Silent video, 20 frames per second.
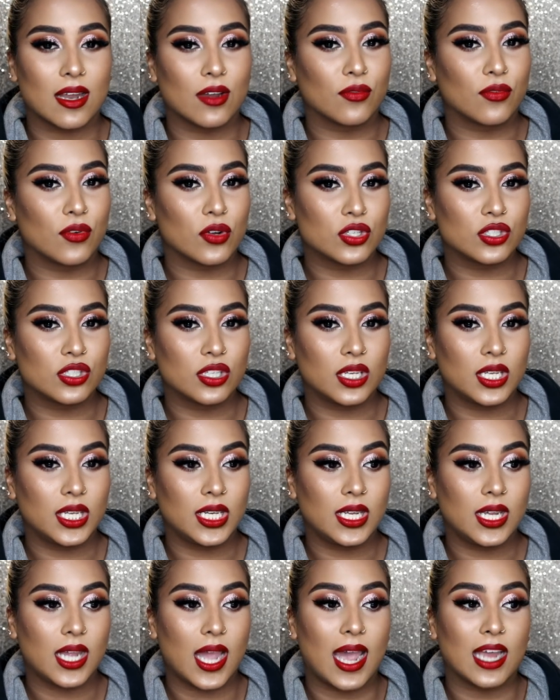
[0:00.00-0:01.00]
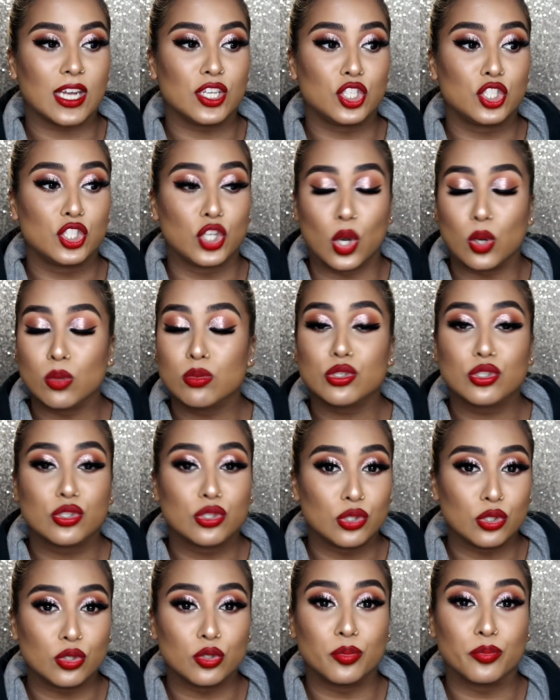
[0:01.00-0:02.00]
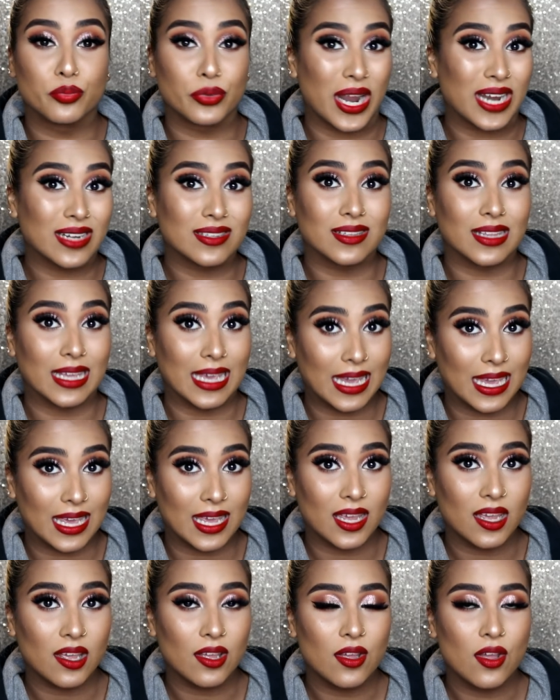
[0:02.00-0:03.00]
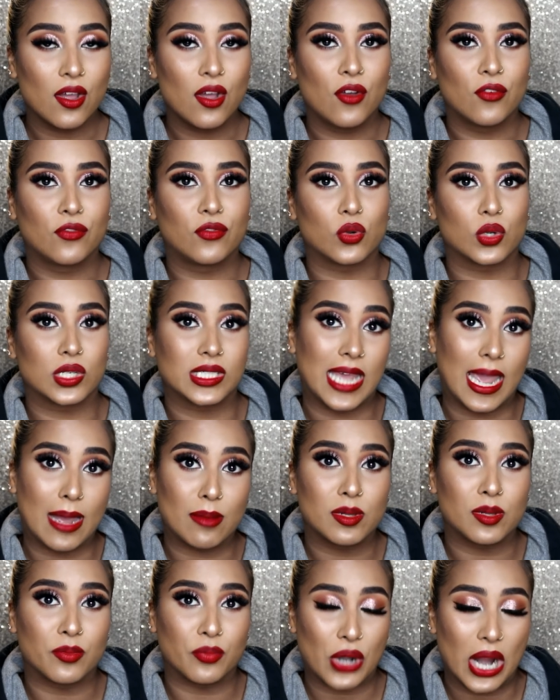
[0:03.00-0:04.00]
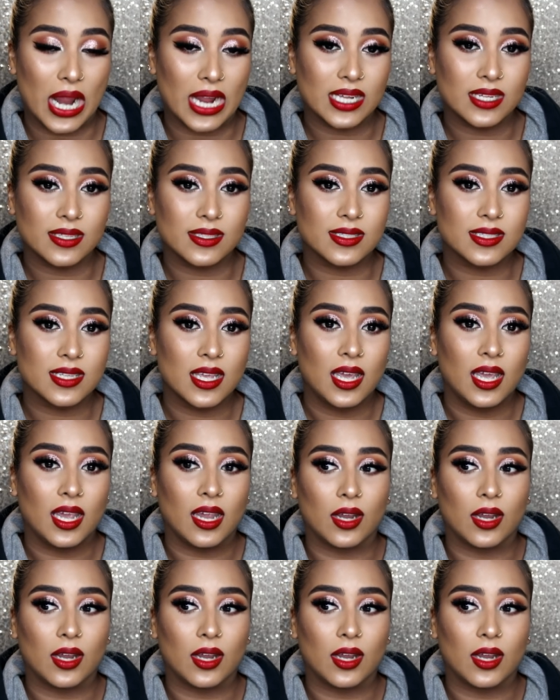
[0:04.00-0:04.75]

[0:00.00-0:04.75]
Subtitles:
Unfortunately, I don't do bridal hair for Tamil brides.